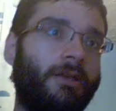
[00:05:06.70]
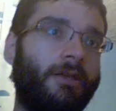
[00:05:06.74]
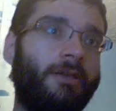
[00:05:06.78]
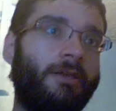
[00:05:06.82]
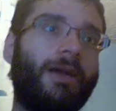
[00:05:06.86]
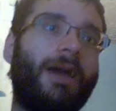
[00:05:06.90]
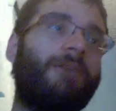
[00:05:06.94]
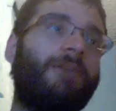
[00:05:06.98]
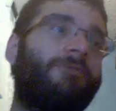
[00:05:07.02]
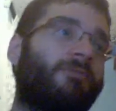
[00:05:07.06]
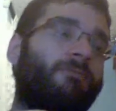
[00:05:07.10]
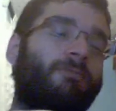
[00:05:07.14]

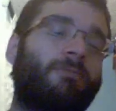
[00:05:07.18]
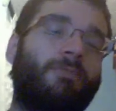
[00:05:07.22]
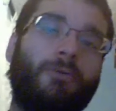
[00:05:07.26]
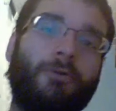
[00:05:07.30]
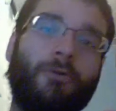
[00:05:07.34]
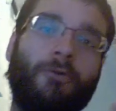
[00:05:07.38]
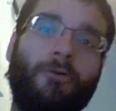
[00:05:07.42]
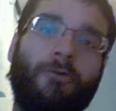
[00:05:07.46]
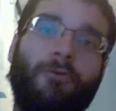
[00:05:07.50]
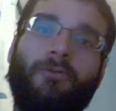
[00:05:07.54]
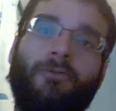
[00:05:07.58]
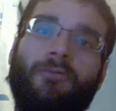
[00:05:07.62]
You have to
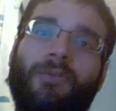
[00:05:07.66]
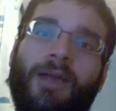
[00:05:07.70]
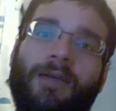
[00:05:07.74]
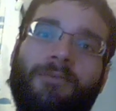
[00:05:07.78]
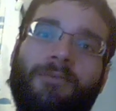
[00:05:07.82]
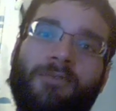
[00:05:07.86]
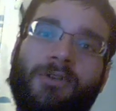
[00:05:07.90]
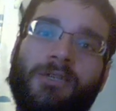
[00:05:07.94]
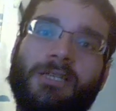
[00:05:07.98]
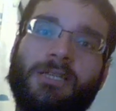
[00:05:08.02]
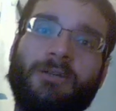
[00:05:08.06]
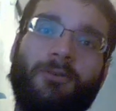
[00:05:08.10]
prove
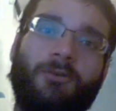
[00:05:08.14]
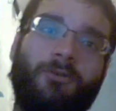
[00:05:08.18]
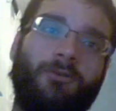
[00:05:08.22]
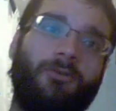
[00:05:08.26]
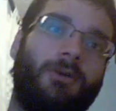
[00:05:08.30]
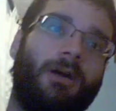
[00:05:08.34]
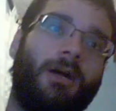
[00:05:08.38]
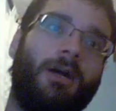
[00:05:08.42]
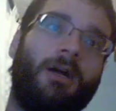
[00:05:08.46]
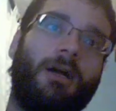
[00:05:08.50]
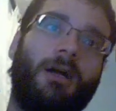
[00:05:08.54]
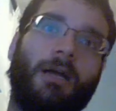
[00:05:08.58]
every
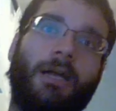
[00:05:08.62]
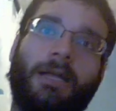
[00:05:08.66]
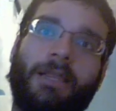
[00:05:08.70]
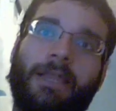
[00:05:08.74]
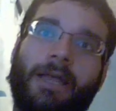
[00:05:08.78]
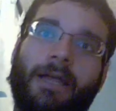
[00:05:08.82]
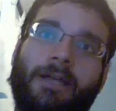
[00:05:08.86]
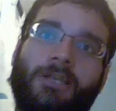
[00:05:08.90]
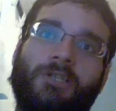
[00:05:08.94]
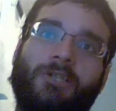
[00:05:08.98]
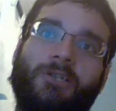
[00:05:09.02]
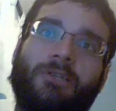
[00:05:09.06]
single
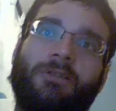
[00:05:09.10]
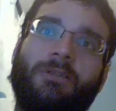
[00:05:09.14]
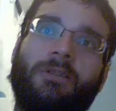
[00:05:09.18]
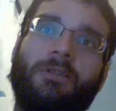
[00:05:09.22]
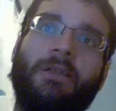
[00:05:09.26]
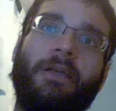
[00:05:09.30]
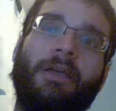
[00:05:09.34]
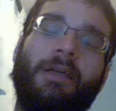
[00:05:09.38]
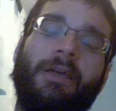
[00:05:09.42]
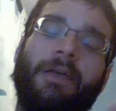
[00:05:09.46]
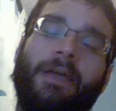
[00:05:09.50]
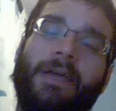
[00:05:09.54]

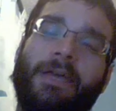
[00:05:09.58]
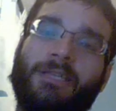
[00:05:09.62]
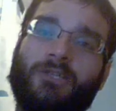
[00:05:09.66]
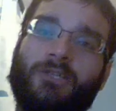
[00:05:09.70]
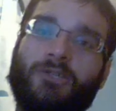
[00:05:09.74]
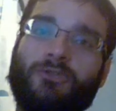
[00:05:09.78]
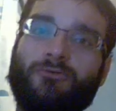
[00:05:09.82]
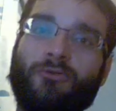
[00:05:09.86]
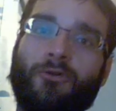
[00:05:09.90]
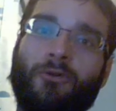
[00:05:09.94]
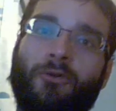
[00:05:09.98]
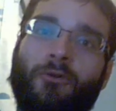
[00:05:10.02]
connection
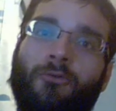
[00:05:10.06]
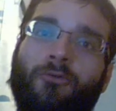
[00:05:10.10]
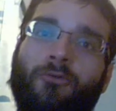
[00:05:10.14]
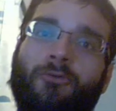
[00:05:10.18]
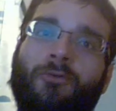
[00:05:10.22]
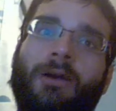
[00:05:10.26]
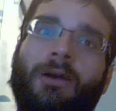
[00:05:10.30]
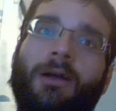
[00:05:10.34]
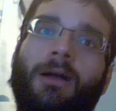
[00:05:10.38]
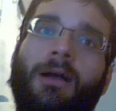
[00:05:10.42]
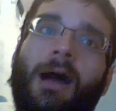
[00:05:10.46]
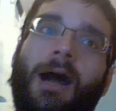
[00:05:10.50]
is true,
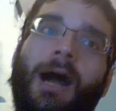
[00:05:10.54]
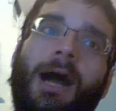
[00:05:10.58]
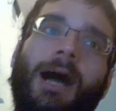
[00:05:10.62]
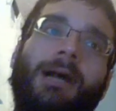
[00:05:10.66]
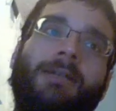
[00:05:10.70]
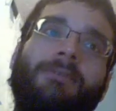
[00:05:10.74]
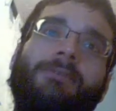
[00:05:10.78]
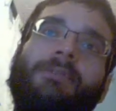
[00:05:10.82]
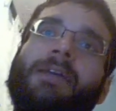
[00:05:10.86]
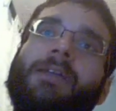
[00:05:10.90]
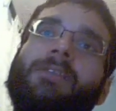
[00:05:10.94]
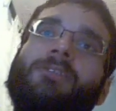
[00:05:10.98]

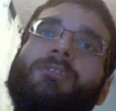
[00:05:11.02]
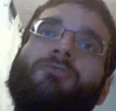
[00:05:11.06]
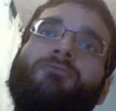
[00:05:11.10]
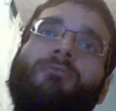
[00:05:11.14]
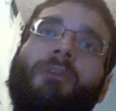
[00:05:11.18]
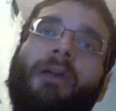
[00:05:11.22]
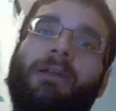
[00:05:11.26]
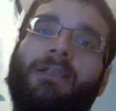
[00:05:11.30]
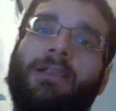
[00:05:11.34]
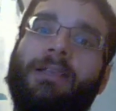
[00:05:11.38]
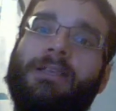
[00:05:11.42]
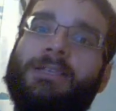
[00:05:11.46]
and then
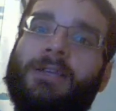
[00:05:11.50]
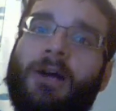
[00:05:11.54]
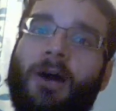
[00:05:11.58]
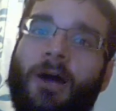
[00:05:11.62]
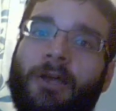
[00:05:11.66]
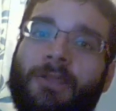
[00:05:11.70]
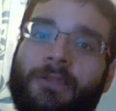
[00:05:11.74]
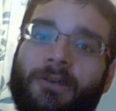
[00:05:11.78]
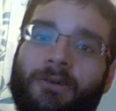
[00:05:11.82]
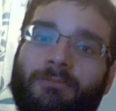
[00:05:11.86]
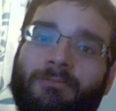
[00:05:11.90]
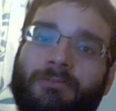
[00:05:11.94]
directly
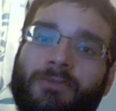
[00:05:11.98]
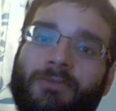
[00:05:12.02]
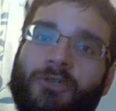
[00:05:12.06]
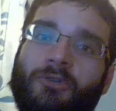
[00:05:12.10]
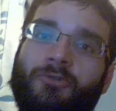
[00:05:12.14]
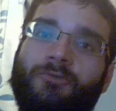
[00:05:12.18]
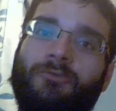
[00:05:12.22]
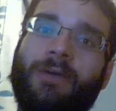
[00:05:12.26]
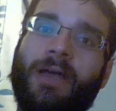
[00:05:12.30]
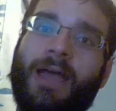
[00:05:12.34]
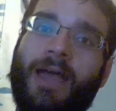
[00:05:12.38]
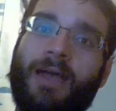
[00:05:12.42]
tie them
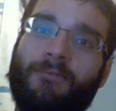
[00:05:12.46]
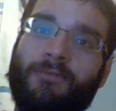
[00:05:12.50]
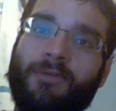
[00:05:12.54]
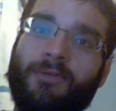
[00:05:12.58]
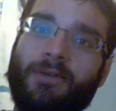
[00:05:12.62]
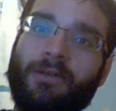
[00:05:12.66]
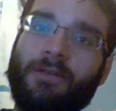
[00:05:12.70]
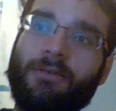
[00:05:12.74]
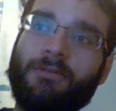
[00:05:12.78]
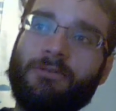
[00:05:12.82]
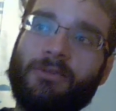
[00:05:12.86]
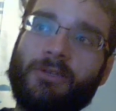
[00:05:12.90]
to
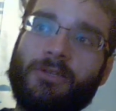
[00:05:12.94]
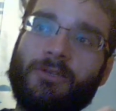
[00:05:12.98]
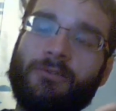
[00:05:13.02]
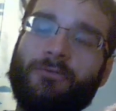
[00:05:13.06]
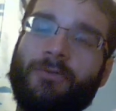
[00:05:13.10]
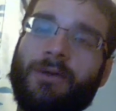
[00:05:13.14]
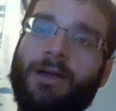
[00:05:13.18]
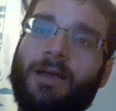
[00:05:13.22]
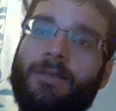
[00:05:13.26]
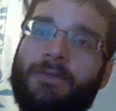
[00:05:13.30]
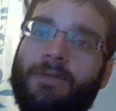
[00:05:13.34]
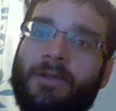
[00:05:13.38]

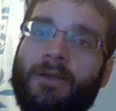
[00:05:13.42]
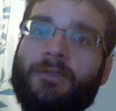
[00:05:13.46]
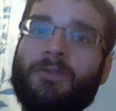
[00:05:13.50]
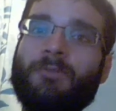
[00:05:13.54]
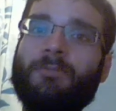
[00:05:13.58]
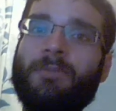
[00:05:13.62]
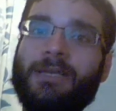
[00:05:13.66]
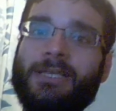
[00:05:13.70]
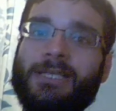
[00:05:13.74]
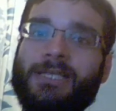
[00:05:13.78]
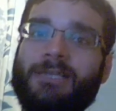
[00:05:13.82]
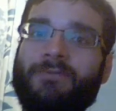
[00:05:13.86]
the
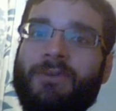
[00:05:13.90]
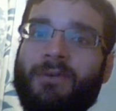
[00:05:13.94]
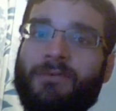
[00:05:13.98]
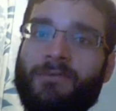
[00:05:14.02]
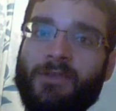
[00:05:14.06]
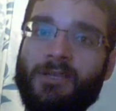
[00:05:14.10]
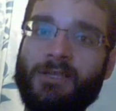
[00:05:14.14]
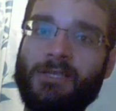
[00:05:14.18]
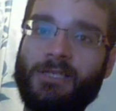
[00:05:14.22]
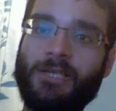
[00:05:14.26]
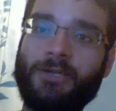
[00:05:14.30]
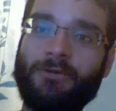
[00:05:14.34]
other pieces of
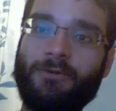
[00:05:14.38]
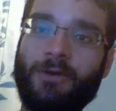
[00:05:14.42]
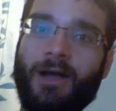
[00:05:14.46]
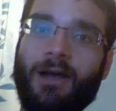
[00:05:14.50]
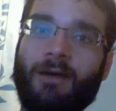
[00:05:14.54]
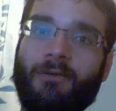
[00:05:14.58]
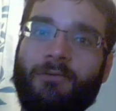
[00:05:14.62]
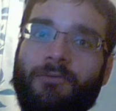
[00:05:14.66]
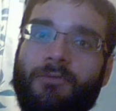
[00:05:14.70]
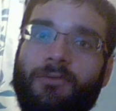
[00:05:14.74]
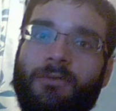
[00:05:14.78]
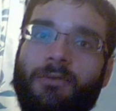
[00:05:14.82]
evidence that you
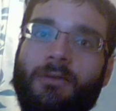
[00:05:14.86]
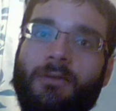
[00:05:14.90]
have.